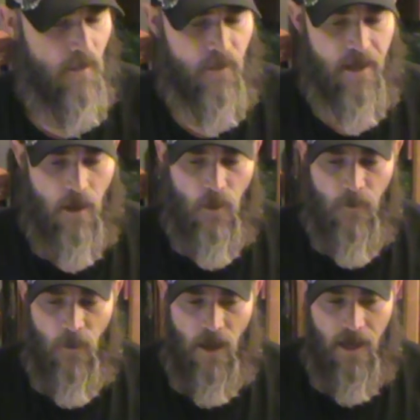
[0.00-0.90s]
The other
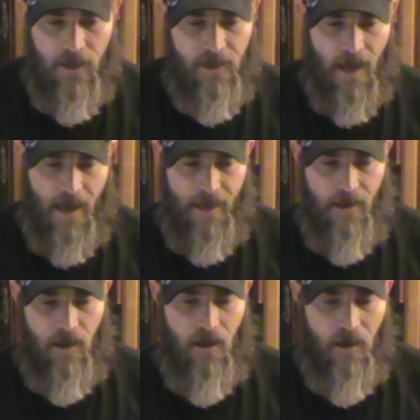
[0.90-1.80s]
thing that
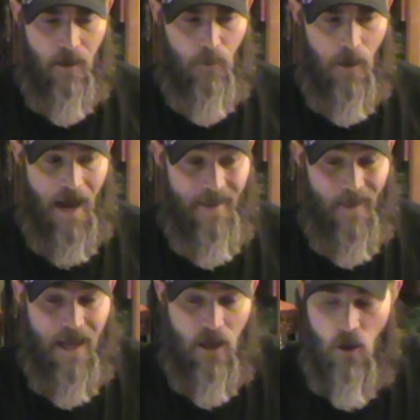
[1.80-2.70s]
um, I
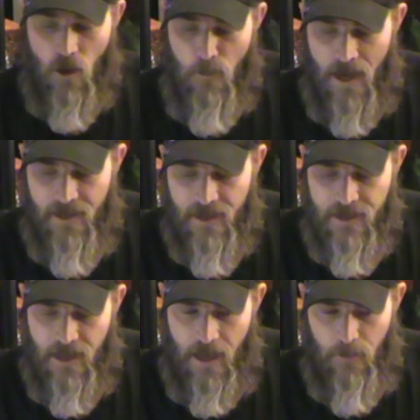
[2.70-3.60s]
think could have made
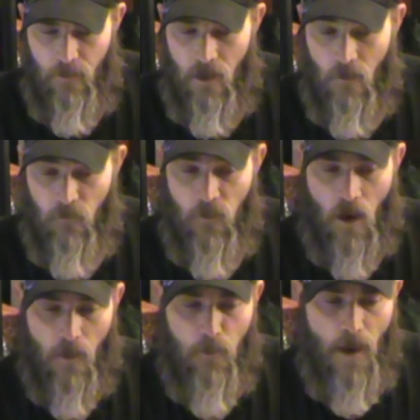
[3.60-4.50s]
this game
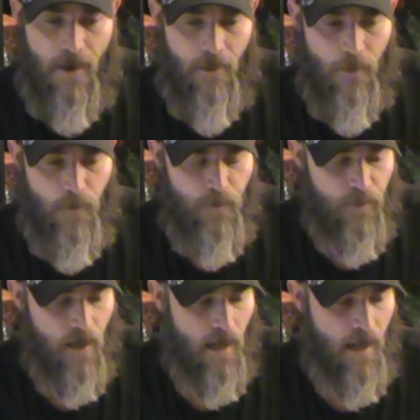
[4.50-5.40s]
far better
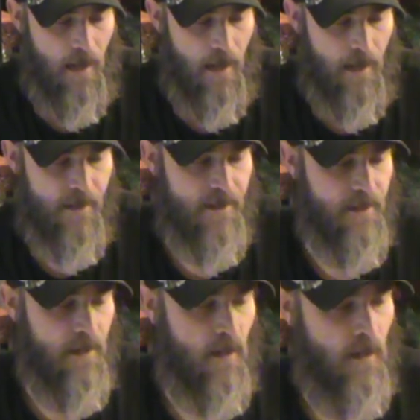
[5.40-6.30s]
is